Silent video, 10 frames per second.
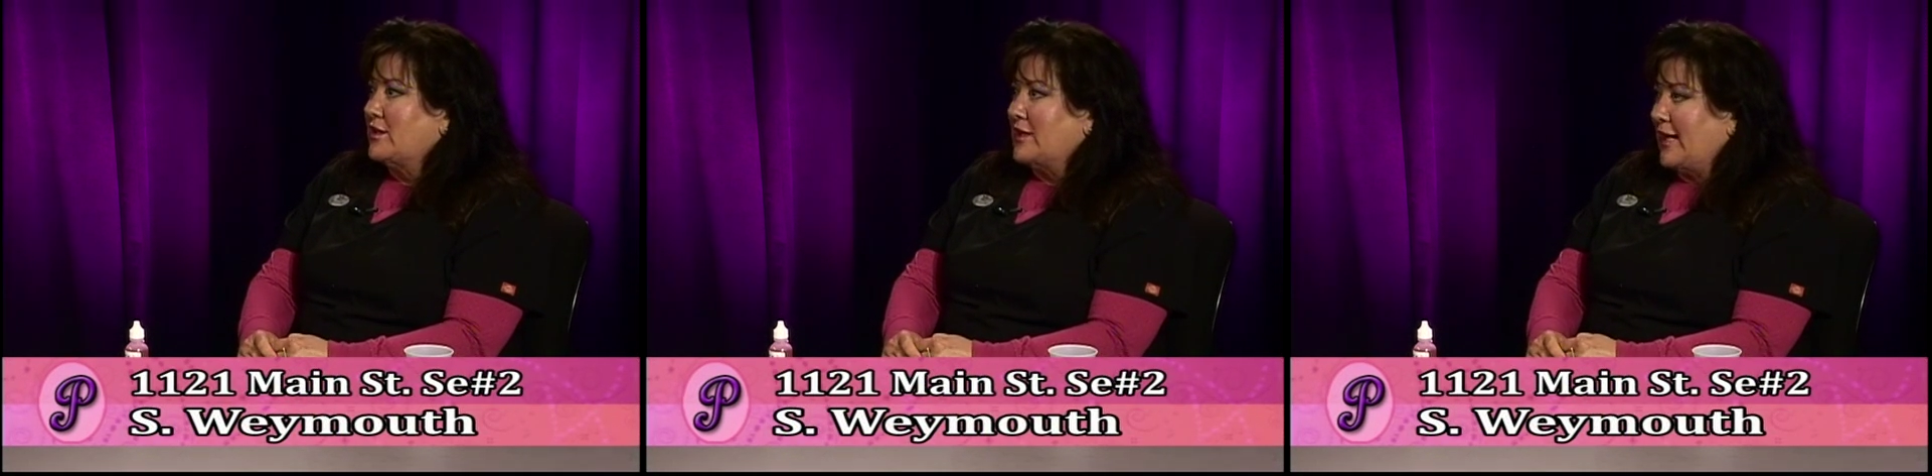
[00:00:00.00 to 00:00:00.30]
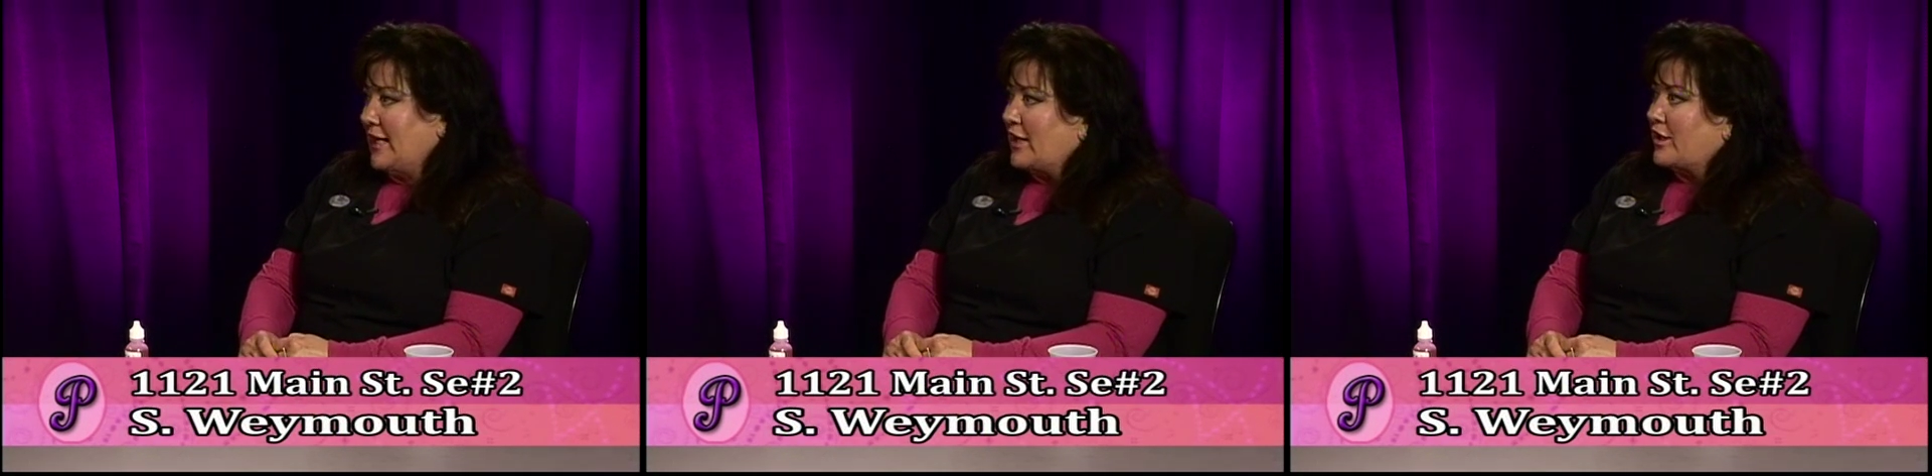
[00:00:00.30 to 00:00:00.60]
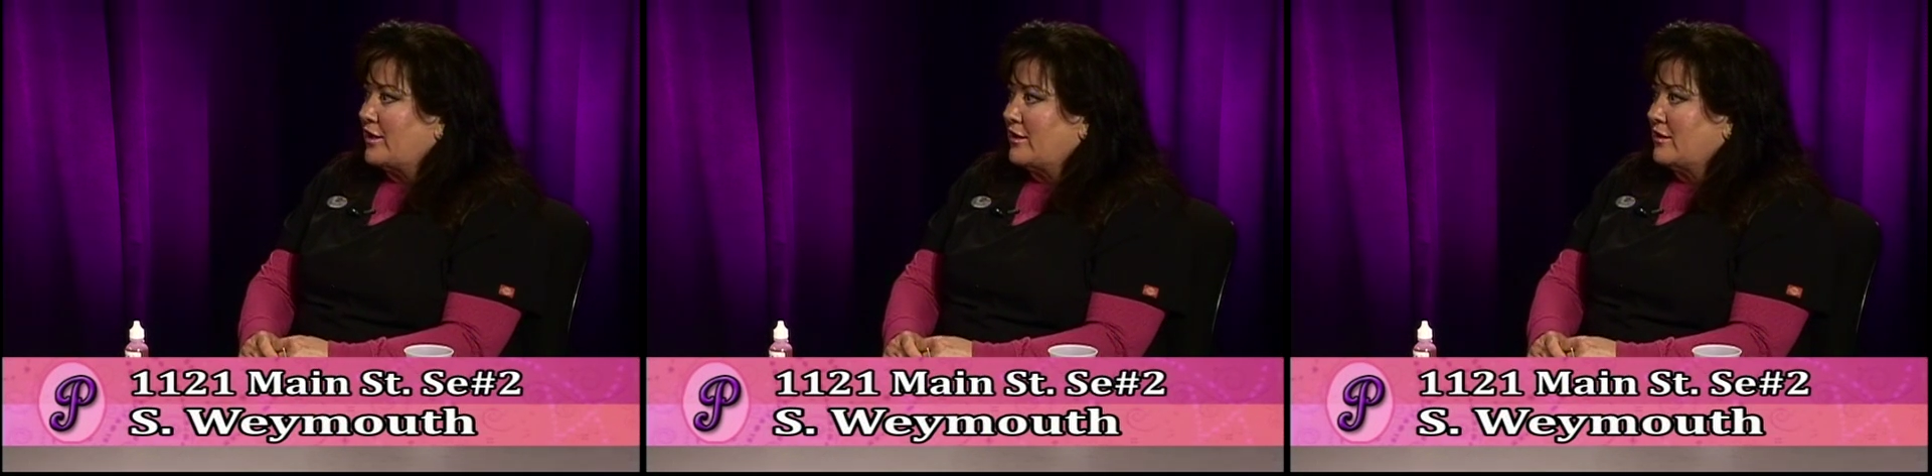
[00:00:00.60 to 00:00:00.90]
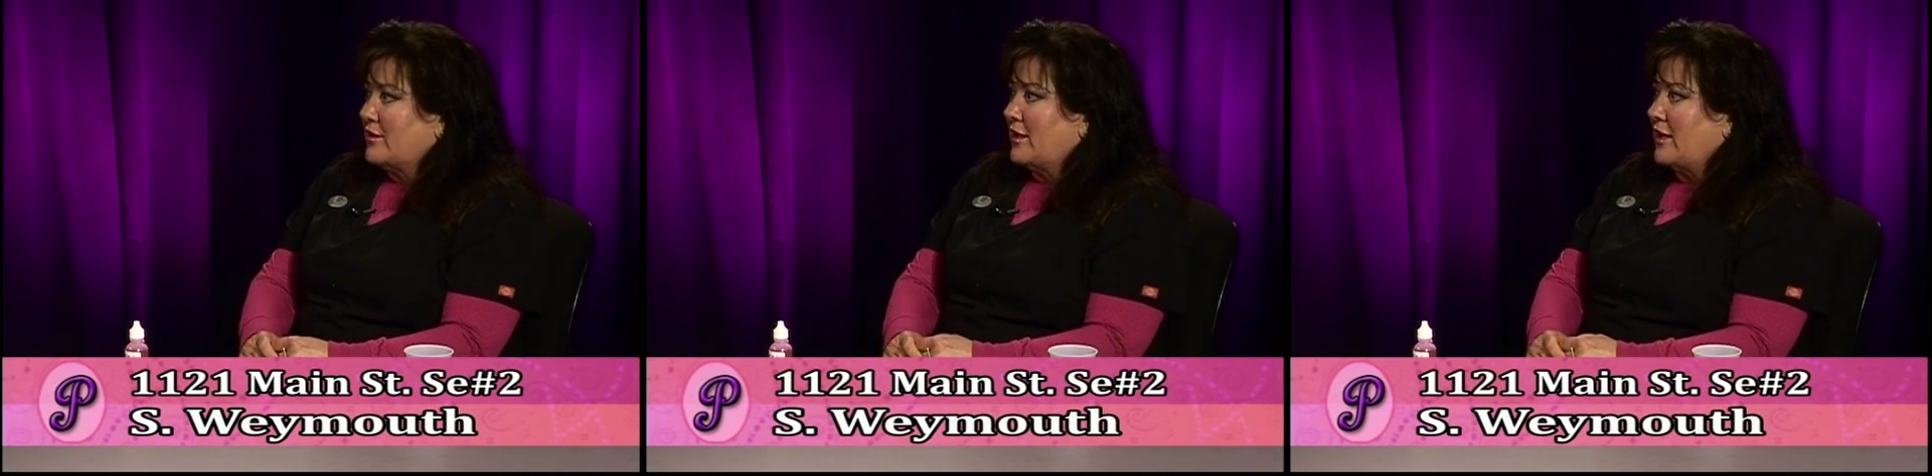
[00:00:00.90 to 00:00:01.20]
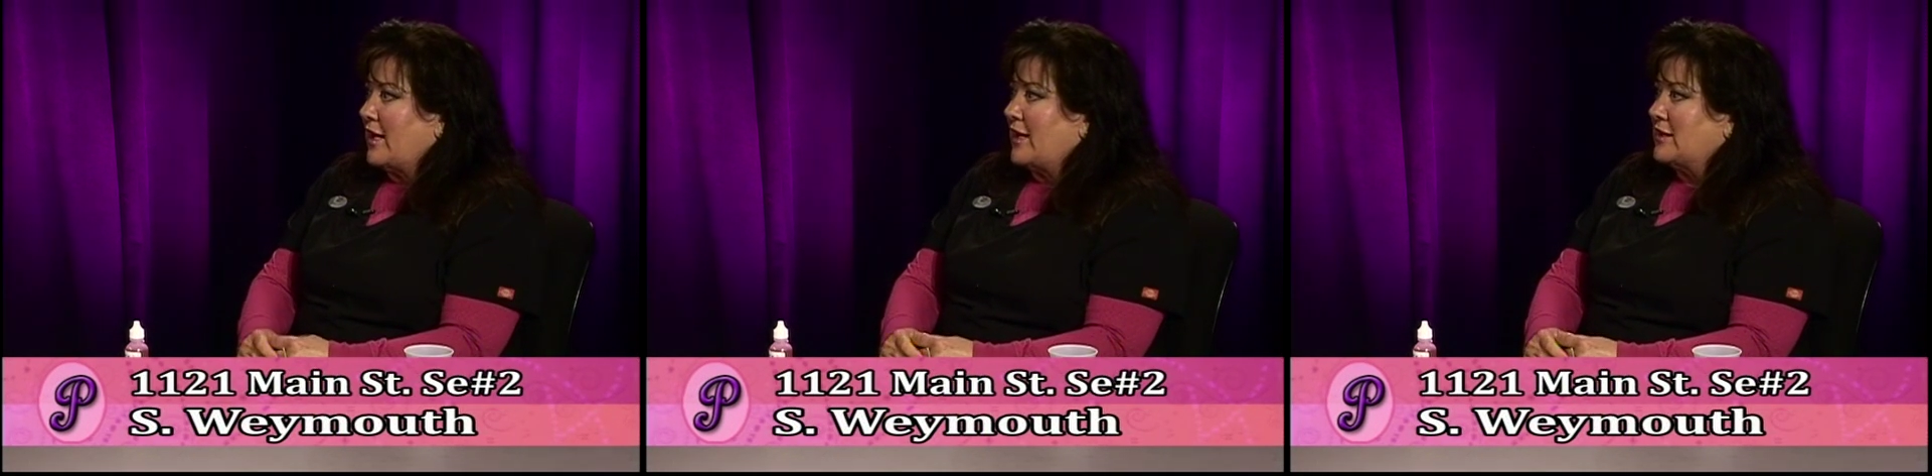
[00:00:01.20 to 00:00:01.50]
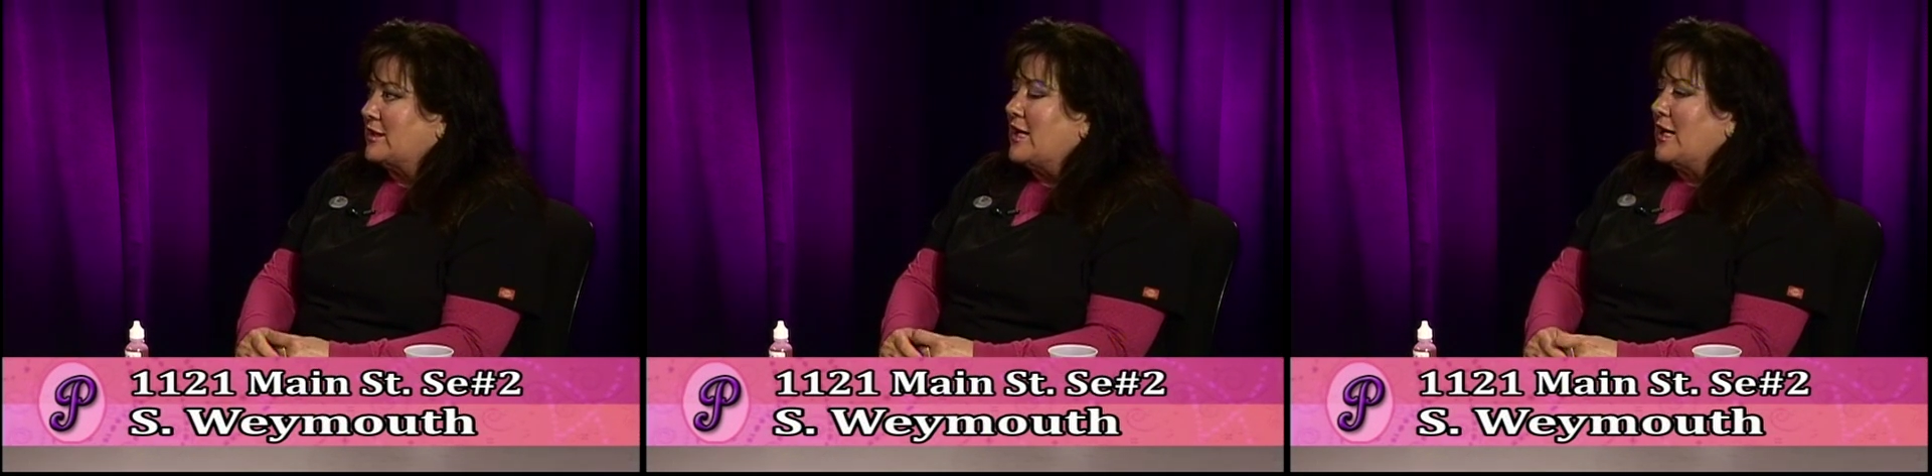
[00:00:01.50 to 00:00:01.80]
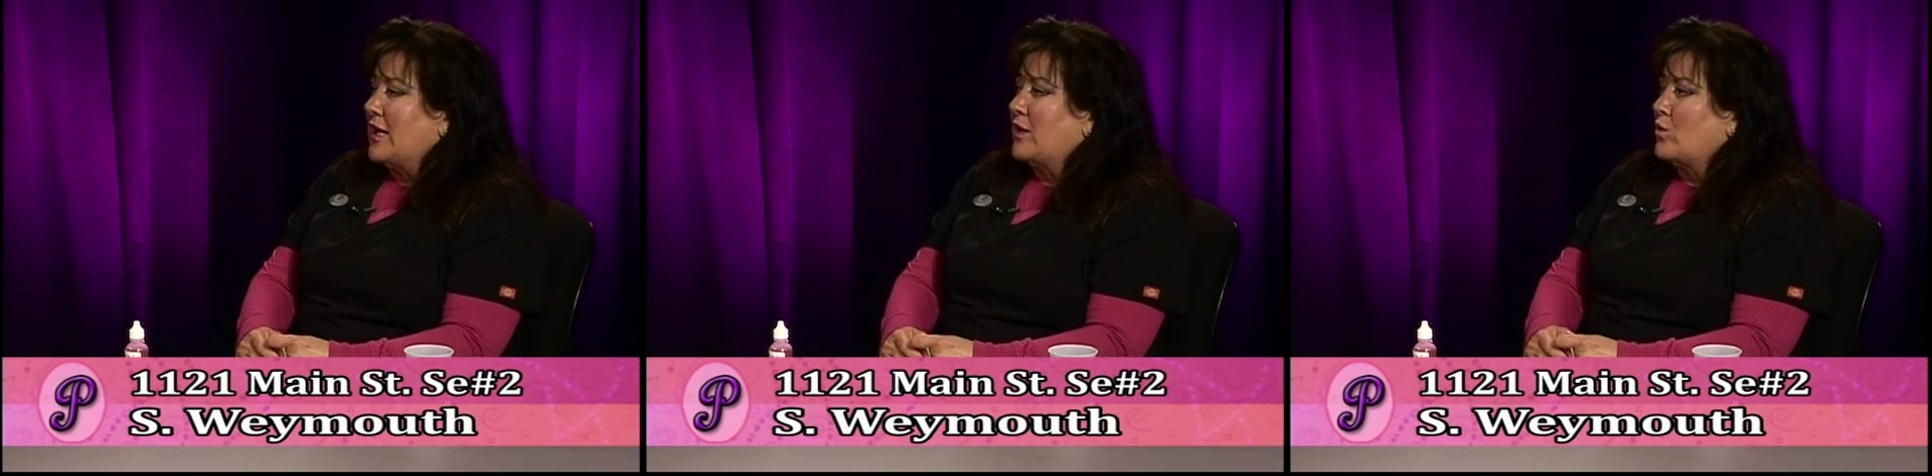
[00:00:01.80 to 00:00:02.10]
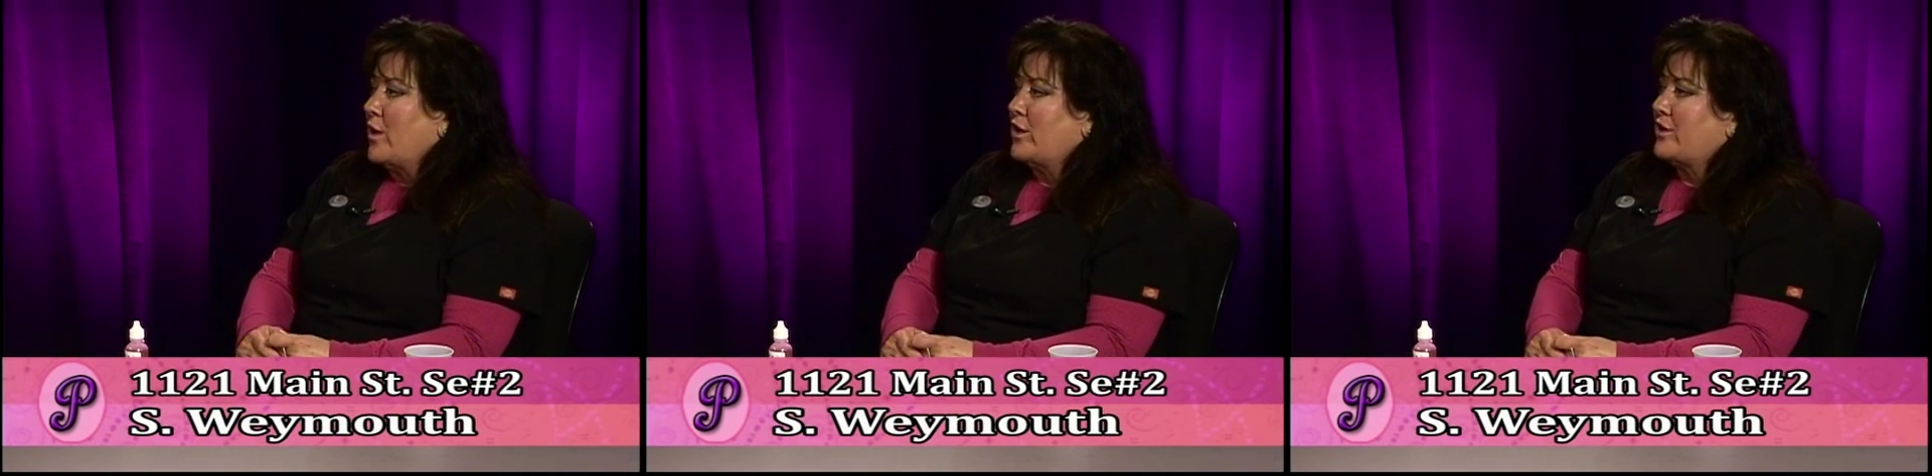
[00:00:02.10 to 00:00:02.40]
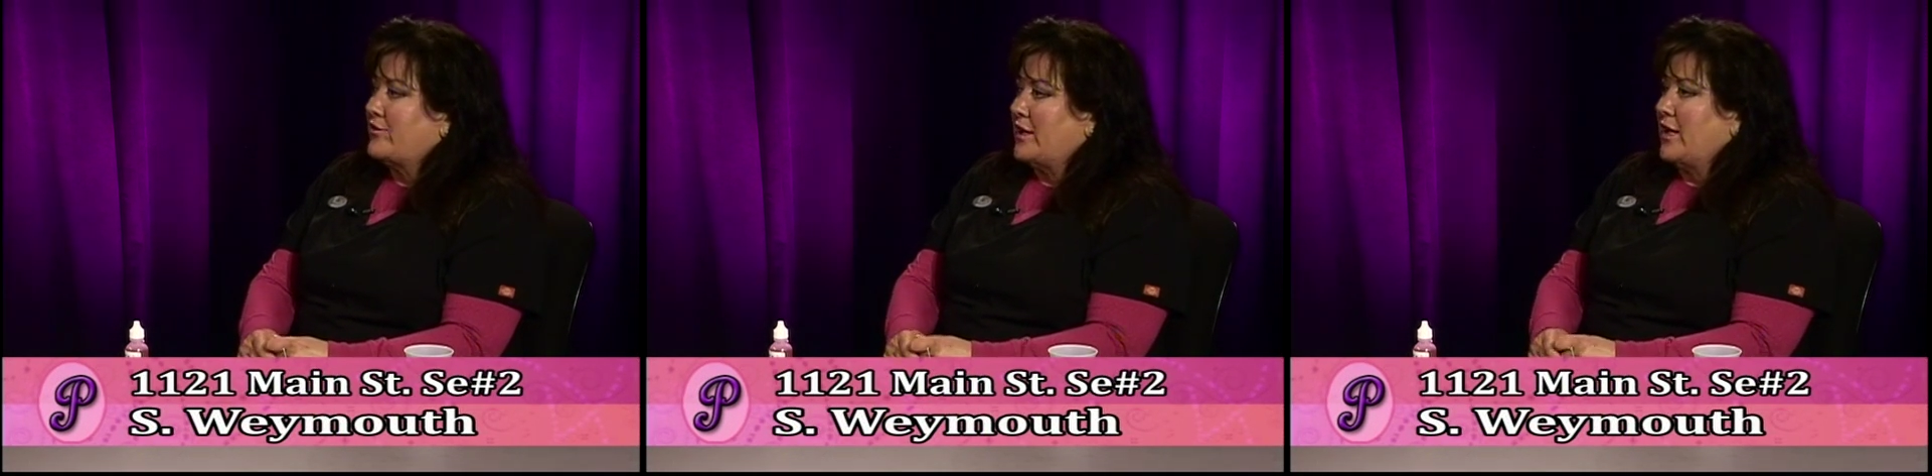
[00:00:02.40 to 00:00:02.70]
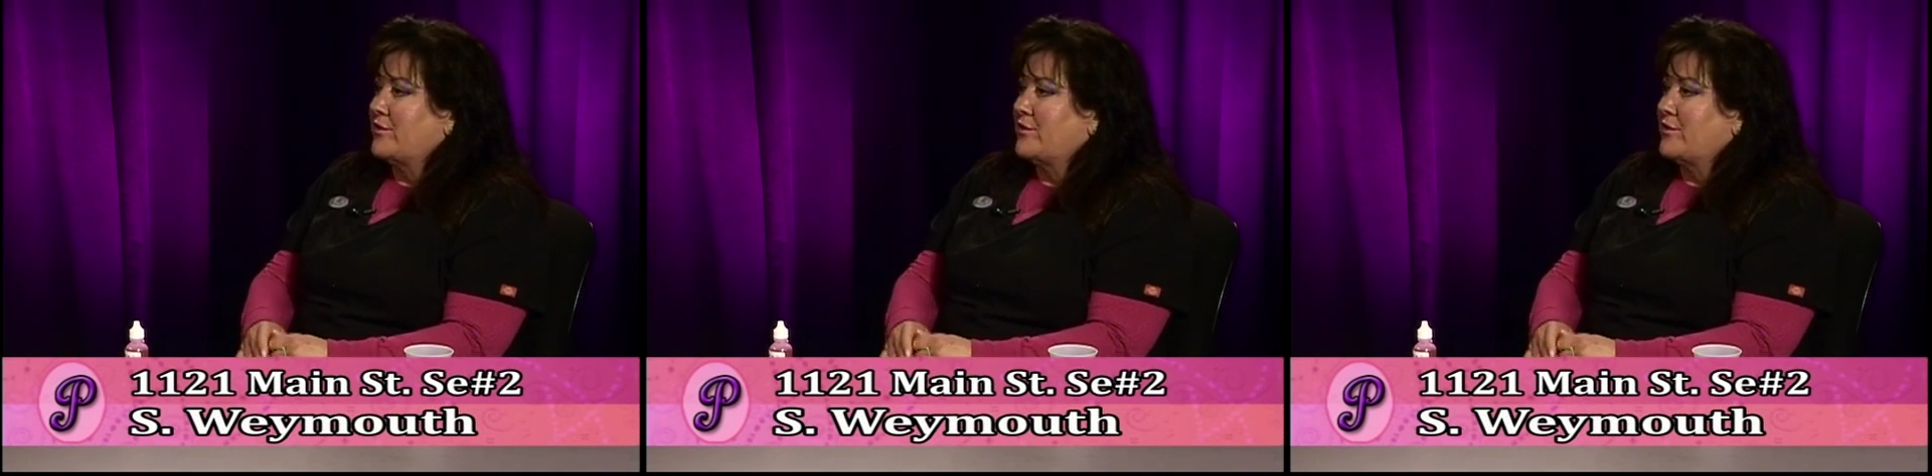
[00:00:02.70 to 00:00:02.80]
care in Ireland, and quite often they have